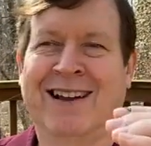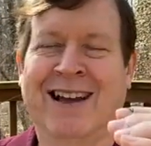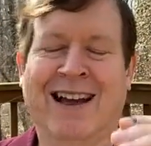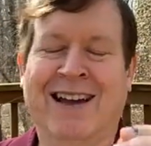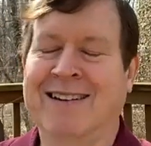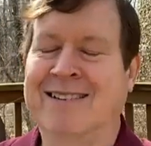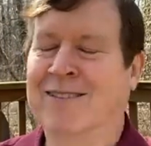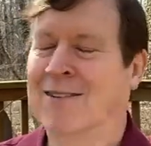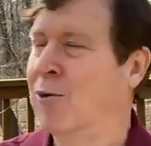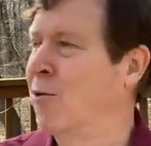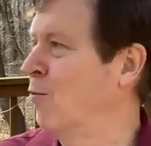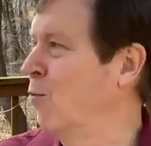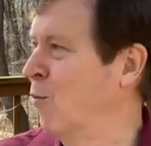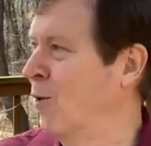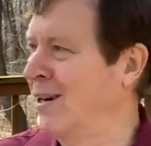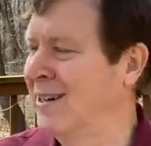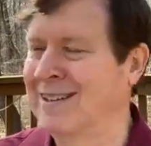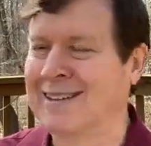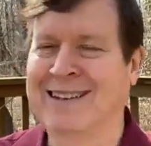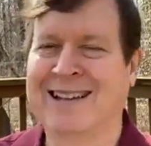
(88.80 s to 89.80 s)
And
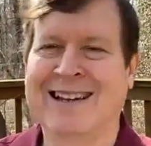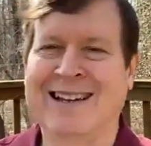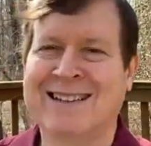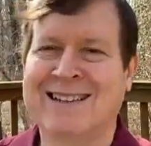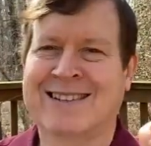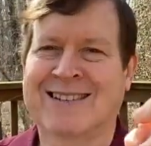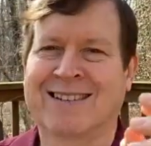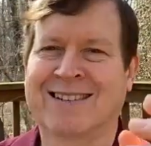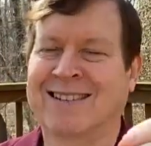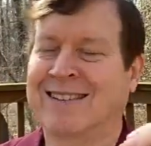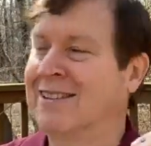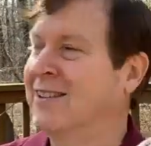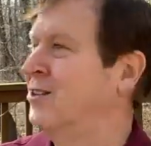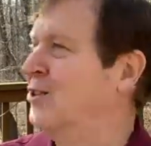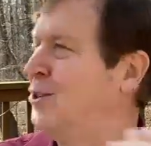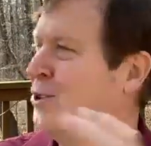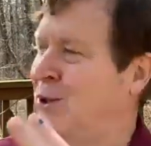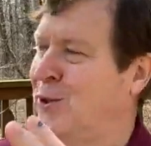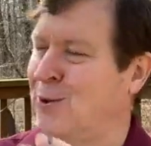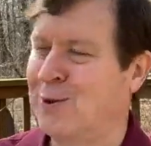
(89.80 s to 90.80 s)
one glance,
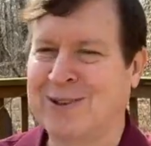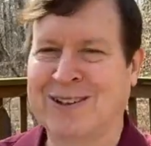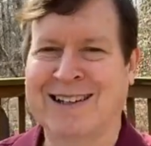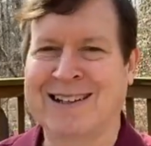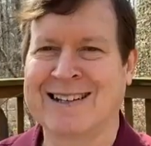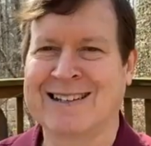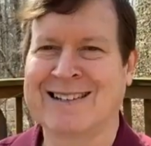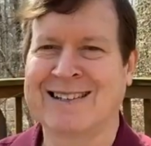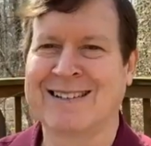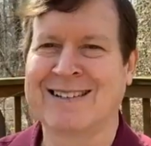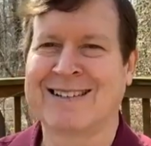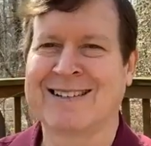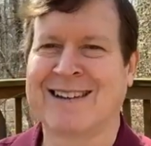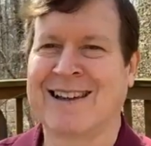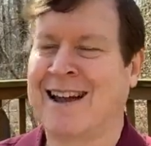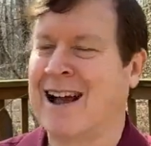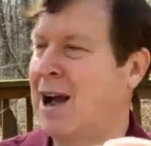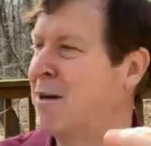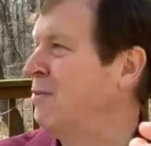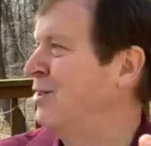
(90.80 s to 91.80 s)
two glances,
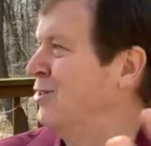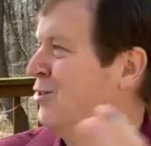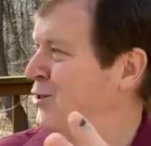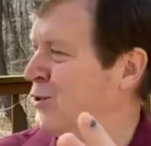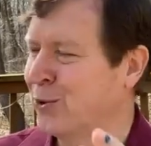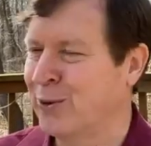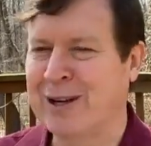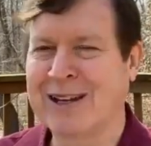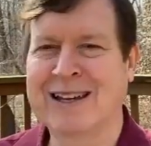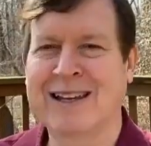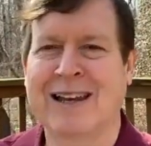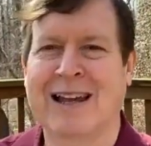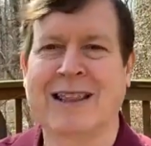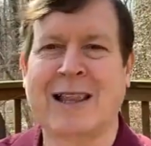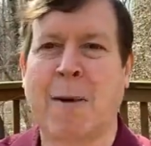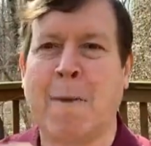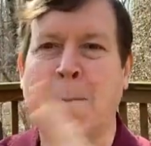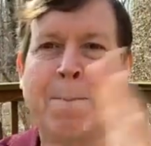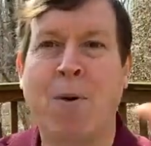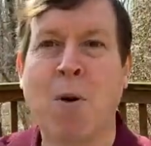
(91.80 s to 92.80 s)
I'm enjoying it, and
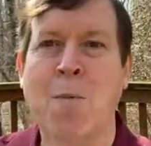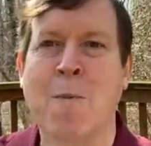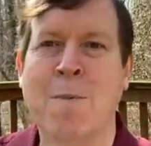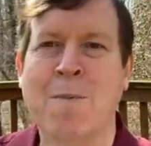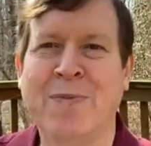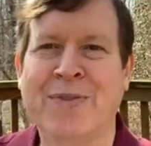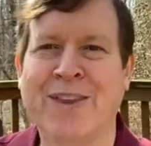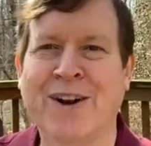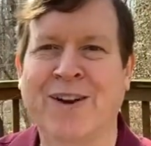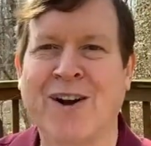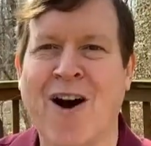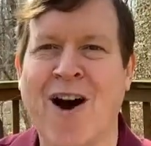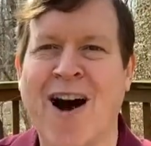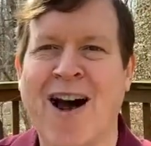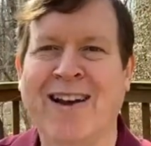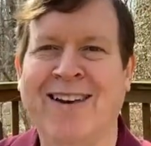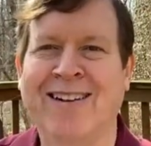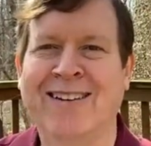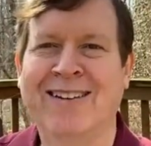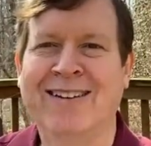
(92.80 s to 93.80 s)
then boom, they're
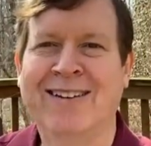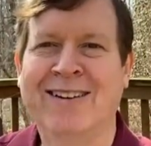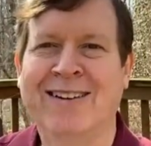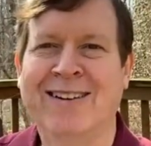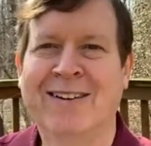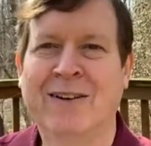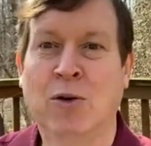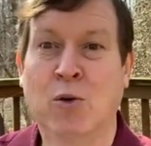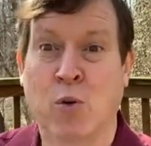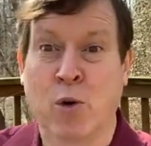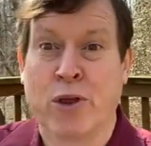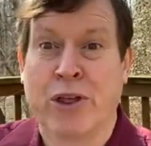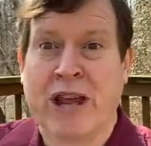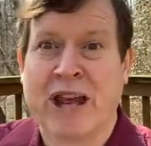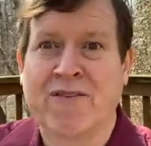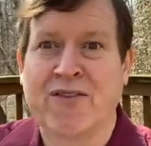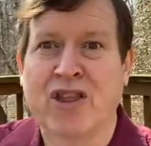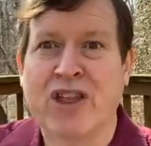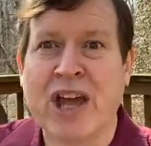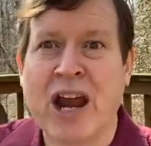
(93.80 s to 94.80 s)
gone. Were they
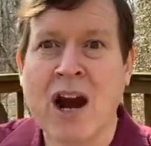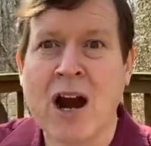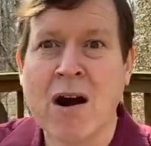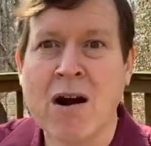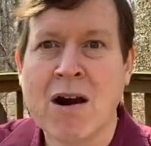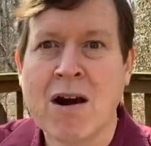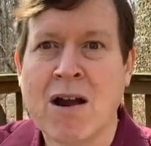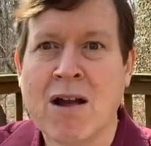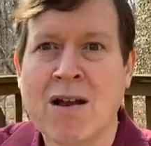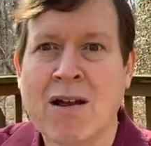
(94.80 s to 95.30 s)
ever there?